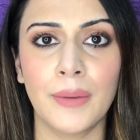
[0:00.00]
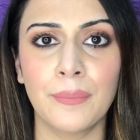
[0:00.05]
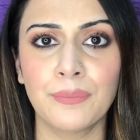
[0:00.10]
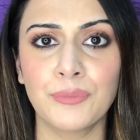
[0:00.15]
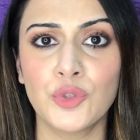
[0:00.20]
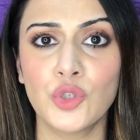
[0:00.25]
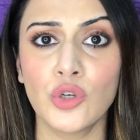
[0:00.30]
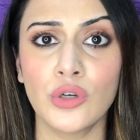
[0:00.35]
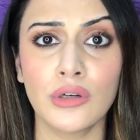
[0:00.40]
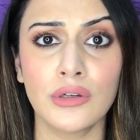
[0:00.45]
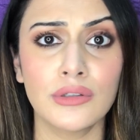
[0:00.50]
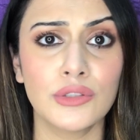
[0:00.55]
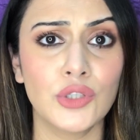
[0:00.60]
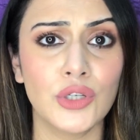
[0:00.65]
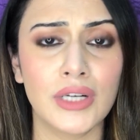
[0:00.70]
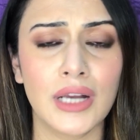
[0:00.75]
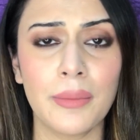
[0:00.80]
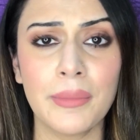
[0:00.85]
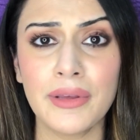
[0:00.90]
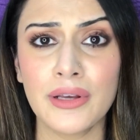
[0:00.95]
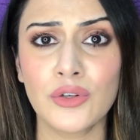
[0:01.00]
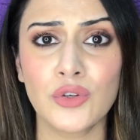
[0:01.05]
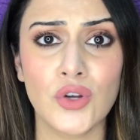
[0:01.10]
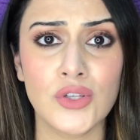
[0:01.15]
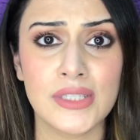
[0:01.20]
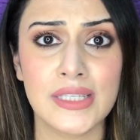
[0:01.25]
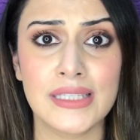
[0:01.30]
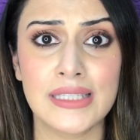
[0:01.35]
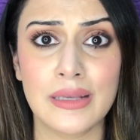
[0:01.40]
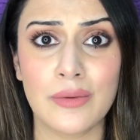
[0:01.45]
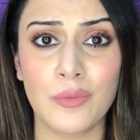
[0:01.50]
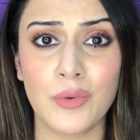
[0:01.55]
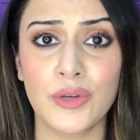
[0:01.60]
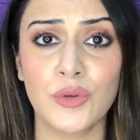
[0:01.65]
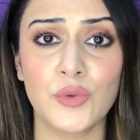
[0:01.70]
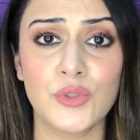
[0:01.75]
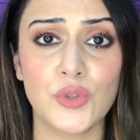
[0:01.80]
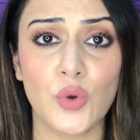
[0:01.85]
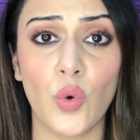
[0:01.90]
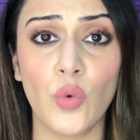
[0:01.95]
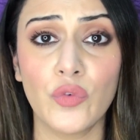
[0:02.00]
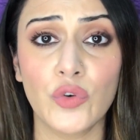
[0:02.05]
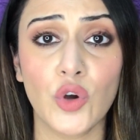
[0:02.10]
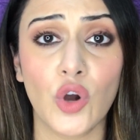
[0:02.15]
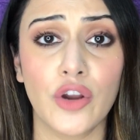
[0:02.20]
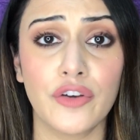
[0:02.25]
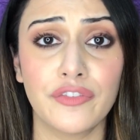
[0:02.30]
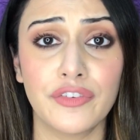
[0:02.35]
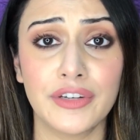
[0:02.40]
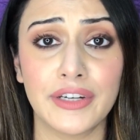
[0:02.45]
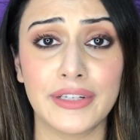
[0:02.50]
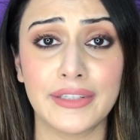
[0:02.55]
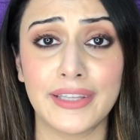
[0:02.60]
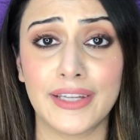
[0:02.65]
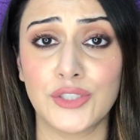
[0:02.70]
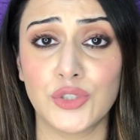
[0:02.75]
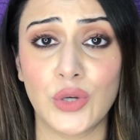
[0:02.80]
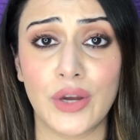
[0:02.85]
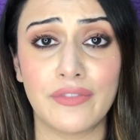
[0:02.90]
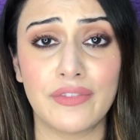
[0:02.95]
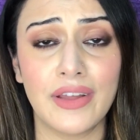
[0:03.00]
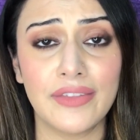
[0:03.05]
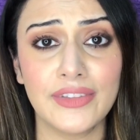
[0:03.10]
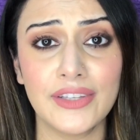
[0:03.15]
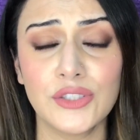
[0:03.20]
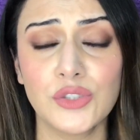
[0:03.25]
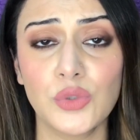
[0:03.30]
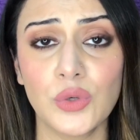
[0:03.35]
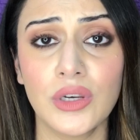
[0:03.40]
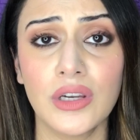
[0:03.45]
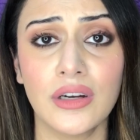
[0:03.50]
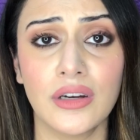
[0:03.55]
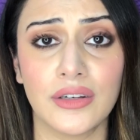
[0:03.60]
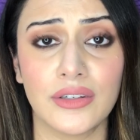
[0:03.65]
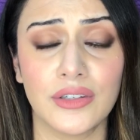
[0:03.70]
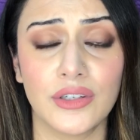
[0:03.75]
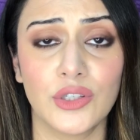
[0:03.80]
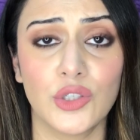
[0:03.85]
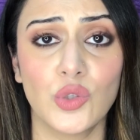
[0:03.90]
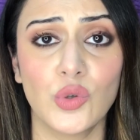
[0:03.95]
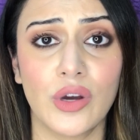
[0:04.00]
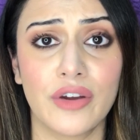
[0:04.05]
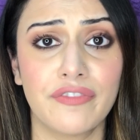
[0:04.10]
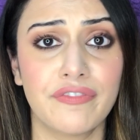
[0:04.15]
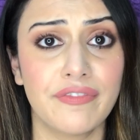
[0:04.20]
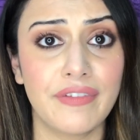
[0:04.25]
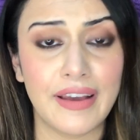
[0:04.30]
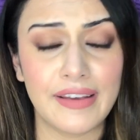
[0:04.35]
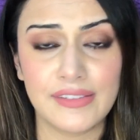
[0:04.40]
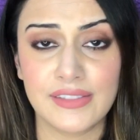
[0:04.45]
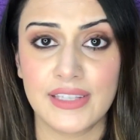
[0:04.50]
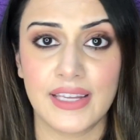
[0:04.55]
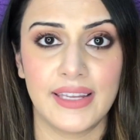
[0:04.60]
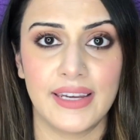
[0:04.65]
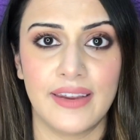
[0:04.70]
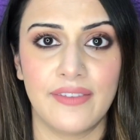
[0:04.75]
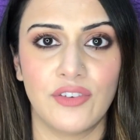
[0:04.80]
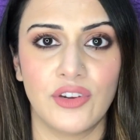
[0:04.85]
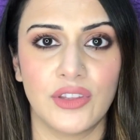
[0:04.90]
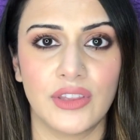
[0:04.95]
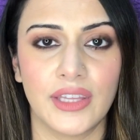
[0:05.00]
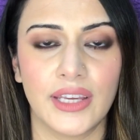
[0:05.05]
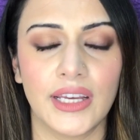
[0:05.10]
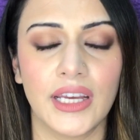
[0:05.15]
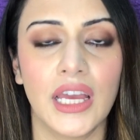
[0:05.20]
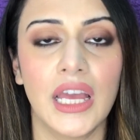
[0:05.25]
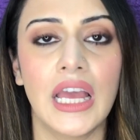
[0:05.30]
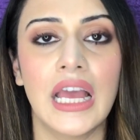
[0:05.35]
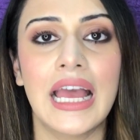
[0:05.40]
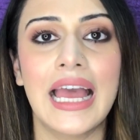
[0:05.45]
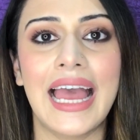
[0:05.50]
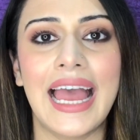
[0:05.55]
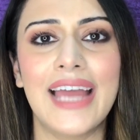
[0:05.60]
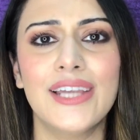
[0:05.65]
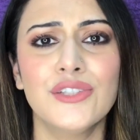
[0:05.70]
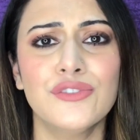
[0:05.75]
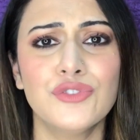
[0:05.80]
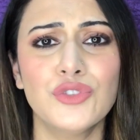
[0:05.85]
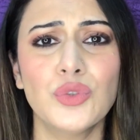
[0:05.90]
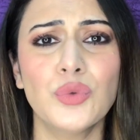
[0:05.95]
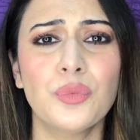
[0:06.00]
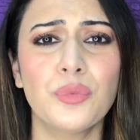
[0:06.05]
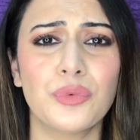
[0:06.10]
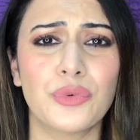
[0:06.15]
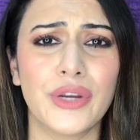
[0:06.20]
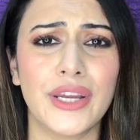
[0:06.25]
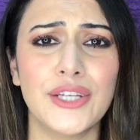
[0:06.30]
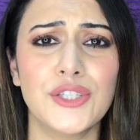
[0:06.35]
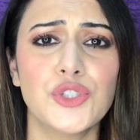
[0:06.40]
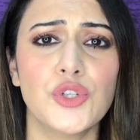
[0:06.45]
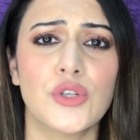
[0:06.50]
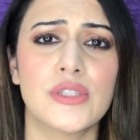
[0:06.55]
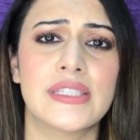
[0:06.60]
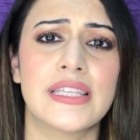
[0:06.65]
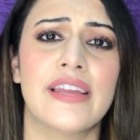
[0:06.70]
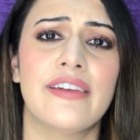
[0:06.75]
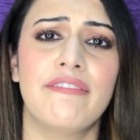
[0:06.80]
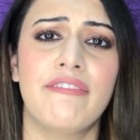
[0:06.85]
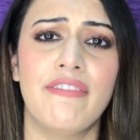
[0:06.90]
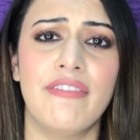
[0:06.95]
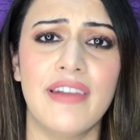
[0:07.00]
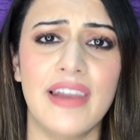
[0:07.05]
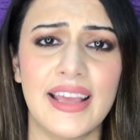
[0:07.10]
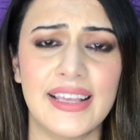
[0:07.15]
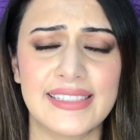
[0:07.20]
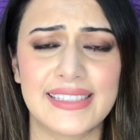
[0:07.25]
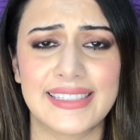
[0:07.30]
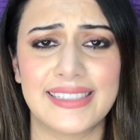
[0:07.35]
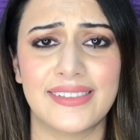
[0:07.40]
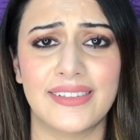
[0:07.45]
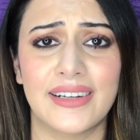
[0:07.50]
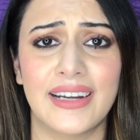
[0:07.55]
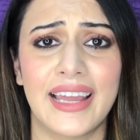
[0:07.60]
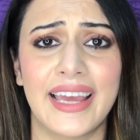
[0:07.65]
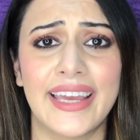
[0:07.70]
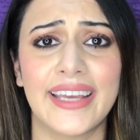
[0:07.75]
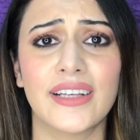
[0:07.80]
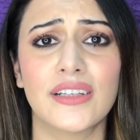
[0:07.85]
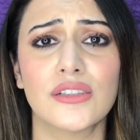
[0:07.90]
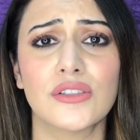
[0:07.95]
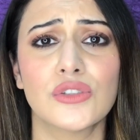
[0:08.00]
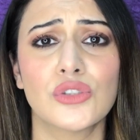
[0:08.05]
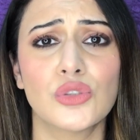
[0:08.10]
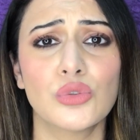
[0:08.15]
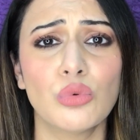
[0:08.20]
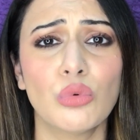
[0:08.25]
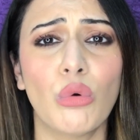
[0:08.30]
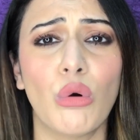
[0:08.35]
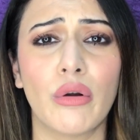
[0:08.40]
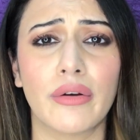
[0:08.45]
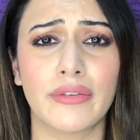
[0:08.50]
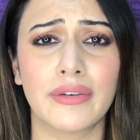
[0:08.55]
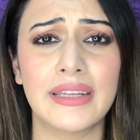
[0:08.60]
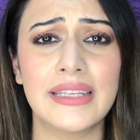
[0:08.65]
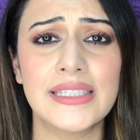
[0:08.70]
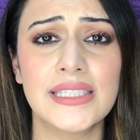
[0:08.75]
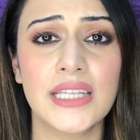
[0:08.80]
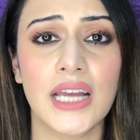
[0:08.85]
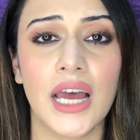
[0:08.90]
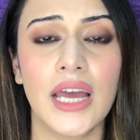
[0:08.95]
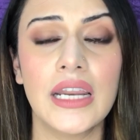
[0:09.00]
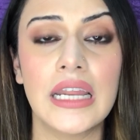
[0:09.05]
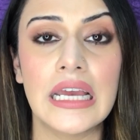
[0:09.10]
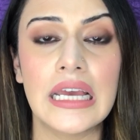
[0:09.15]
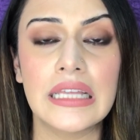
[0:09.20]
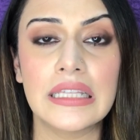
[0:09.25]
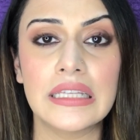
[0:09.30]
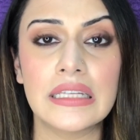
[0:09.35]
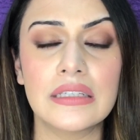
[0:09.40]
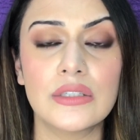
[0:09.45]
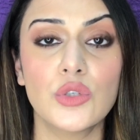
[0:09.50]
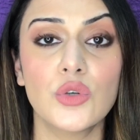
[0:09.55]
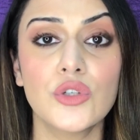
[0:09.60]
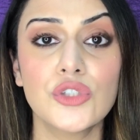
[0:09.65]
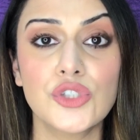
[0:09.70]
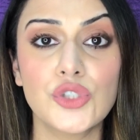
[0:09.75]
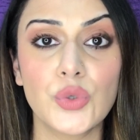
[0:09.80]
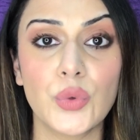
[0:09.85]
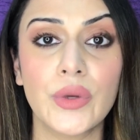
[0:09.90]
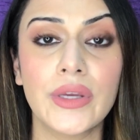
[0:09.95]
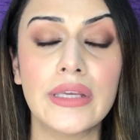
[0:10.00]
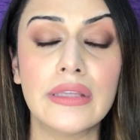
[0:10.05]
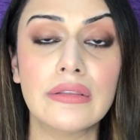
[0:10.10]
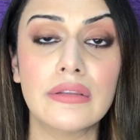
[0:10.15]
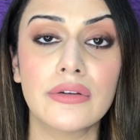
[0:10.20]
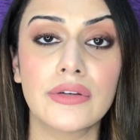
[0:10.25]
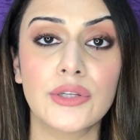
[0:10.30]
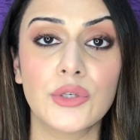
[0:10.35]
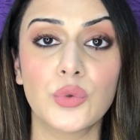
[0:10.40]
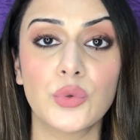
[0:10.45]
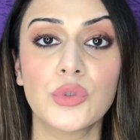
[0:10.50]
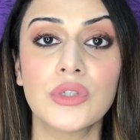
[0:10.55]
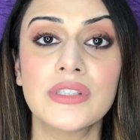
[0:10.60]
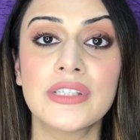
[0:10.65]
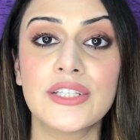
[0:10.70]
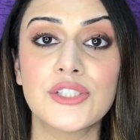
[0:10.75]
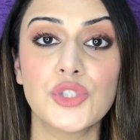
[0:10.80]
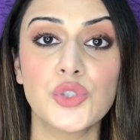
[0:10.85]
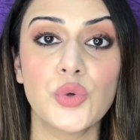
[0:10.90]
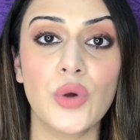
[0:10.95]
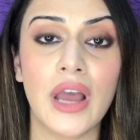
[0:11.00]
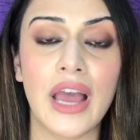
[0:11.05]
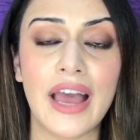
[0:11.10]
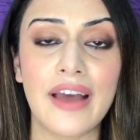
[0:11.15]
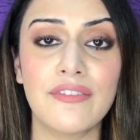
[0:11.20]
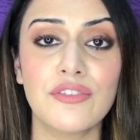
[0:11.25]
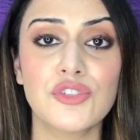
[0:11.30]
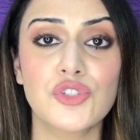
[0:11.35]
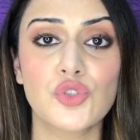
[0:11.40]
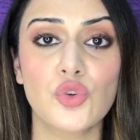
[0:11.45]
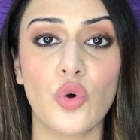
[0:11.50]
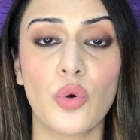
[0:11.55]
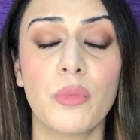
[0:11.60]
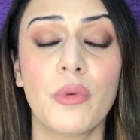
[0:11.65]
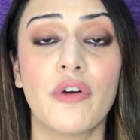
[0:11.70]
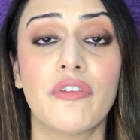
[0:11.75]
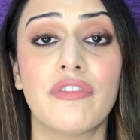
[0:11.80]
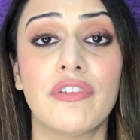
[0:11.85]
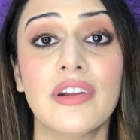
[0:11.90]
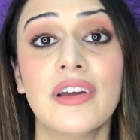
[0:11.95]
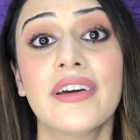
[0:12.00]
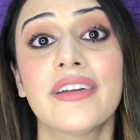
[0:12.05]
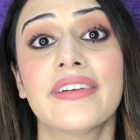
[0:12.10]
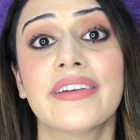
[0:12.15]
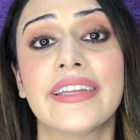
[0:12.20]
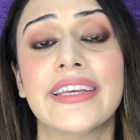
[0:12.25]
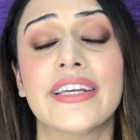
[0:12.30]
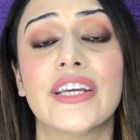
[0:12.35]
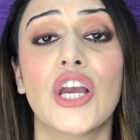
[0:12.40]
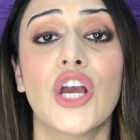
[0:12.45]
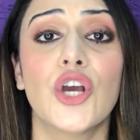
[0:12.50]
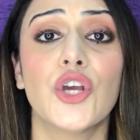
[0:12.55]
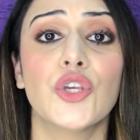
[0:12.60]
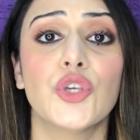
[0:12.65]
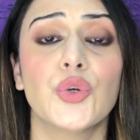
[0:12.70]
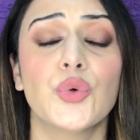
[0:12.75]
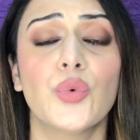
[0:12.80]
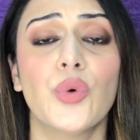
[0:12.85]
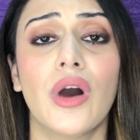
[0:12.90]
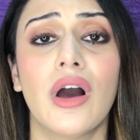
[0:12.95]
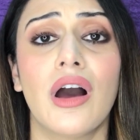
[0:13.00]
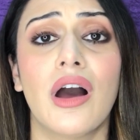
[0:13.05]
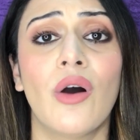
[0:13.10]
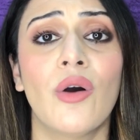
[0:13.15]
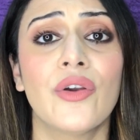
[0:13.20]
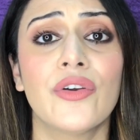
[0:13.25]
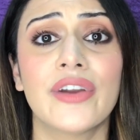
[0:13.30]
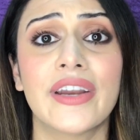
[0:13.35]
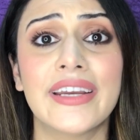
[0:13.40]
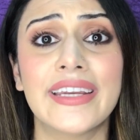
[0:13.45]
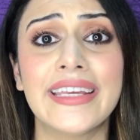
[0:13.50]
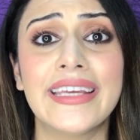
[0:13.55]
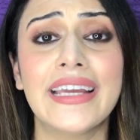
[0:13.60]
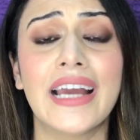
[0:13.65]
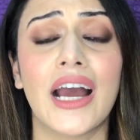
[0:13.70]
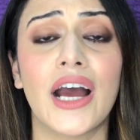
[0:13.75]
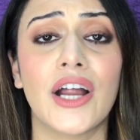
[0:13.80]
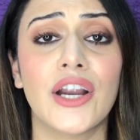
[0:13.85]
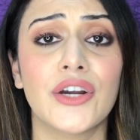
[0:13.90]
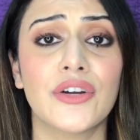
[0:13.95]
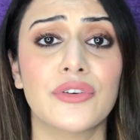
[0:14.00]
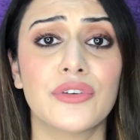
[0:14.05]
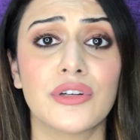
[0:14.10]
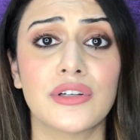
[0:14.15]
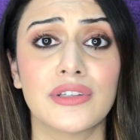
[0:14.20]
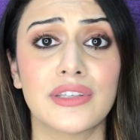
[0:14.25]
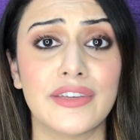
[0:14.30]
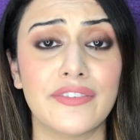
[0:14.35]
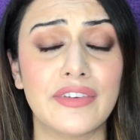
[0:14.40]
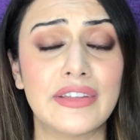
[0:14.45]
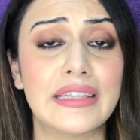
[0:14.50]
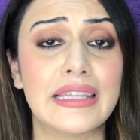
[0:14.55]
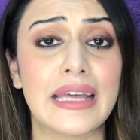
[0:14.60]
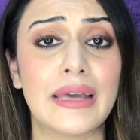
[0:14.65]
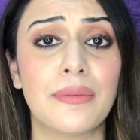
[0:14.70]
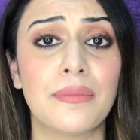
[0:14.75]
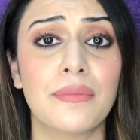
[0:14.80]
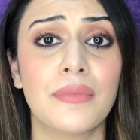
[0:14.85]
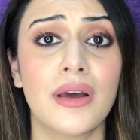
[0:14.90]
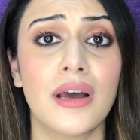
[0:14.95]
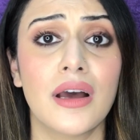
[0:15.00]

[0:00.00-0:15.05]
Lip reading: you're coming across as someone who's overconfident that you have nothing to learn. You are 5-star in everything. And if you rate yourself lesser, like 2 or 3-star, then you're showing the recruiter that you have a scope of learning. You already are giving them